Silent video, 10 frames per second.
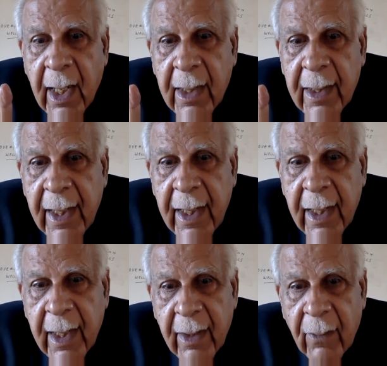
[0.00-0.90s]
a
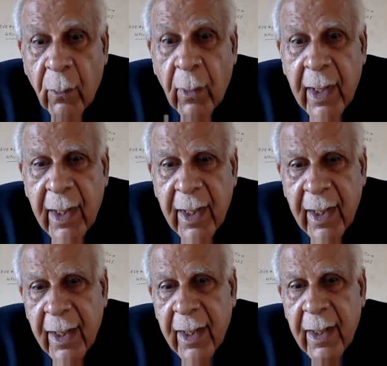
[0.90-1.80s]
day, one
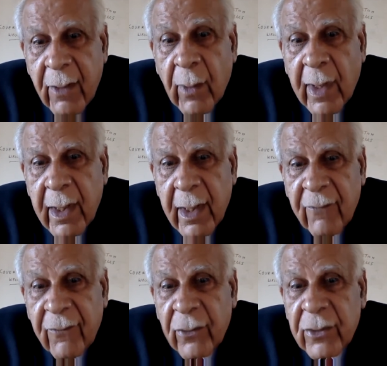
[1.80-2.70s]
day,
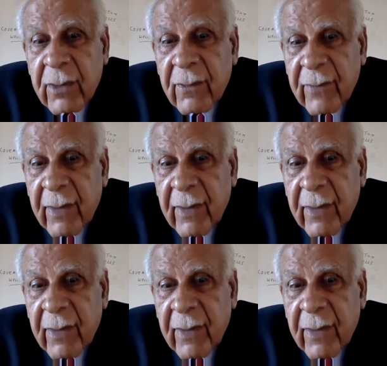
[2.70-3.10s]
4,500.